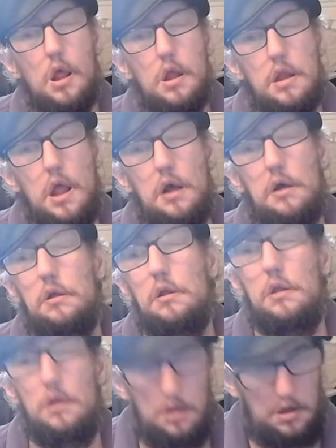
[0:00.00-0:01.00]
Now
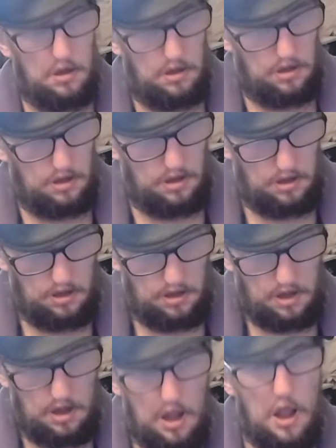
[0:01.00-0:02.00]

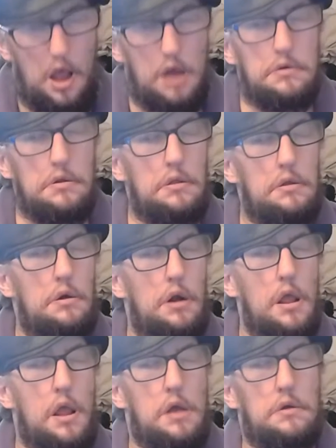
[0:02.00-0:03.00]
I was
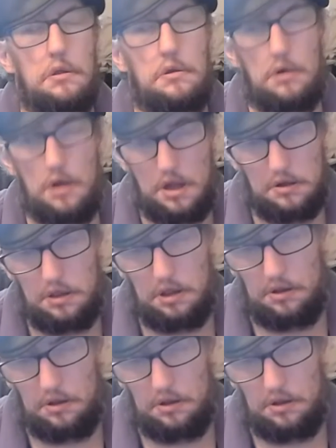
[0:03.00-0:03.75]
trying I was trying to